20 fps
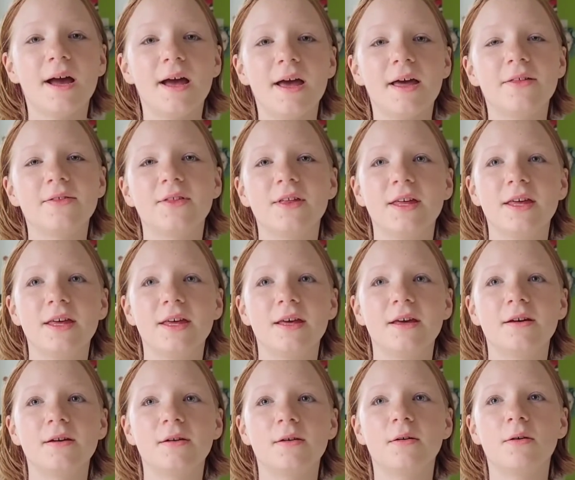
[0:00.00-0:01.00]

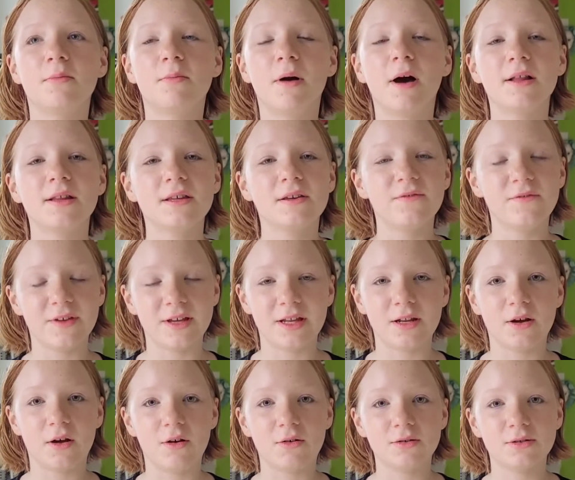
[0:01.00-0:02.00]
The
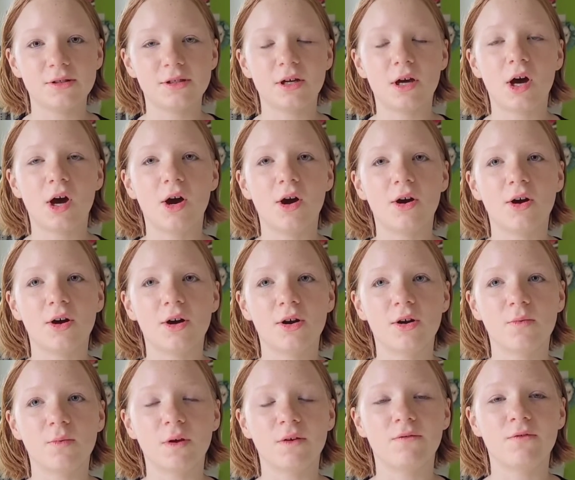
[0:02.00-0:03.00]
polyphenols are
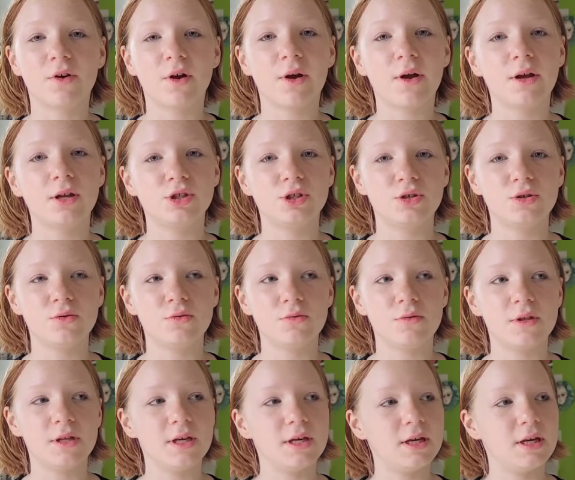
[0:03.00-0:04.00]
referring to
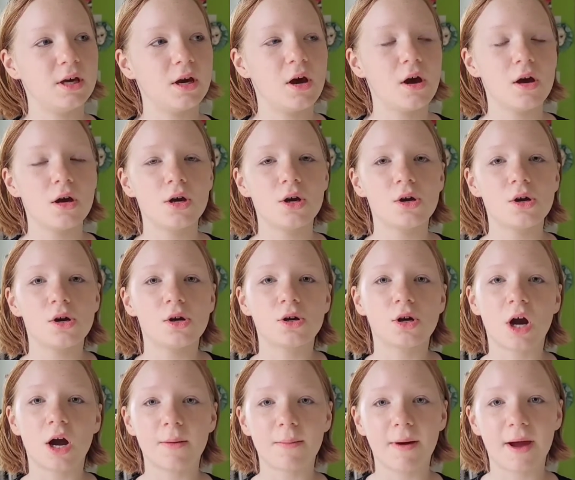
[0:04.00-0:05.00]
the
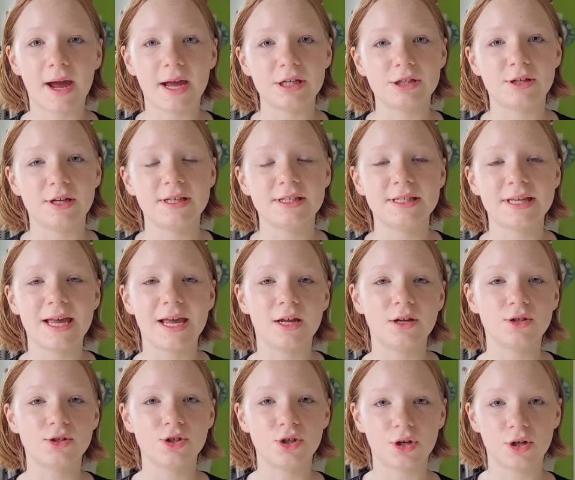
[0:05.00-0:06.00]
carbohydrates
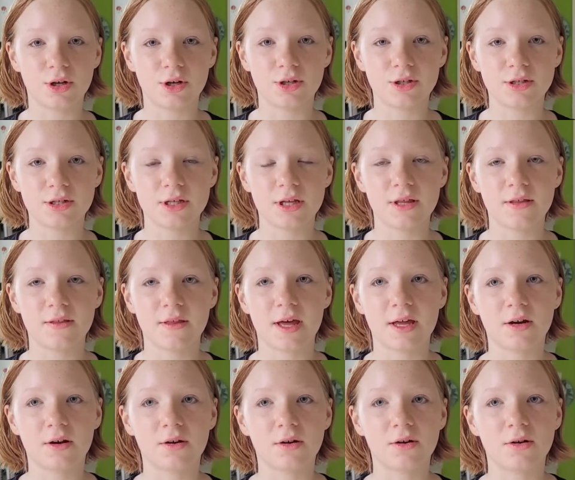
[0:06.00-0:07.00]
and sugars that
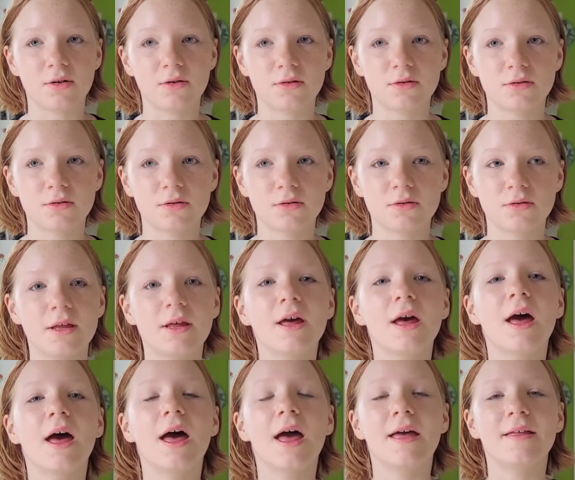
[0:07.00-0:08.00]
are
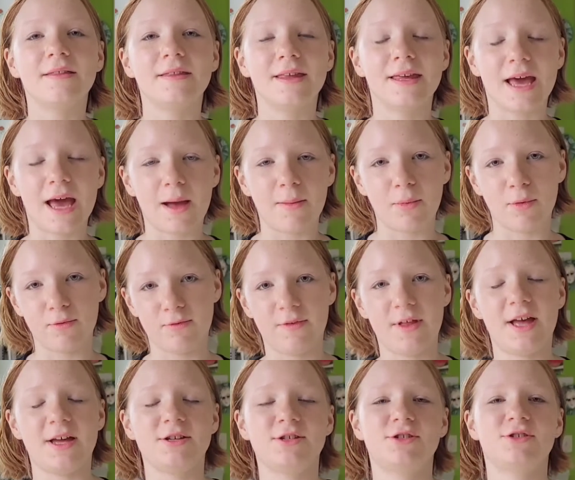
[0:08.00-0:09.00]
in the apple
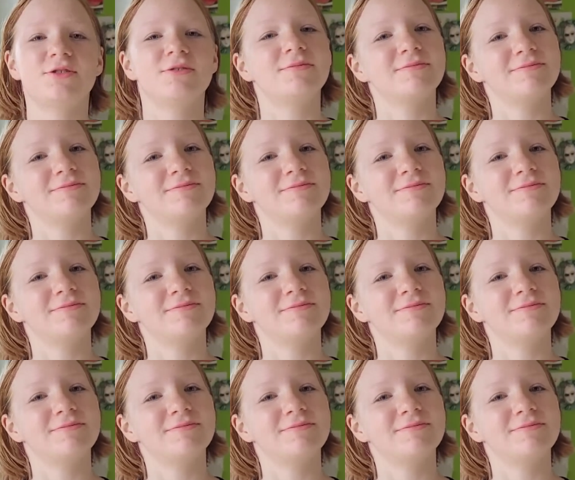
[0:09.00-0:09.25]
flesh.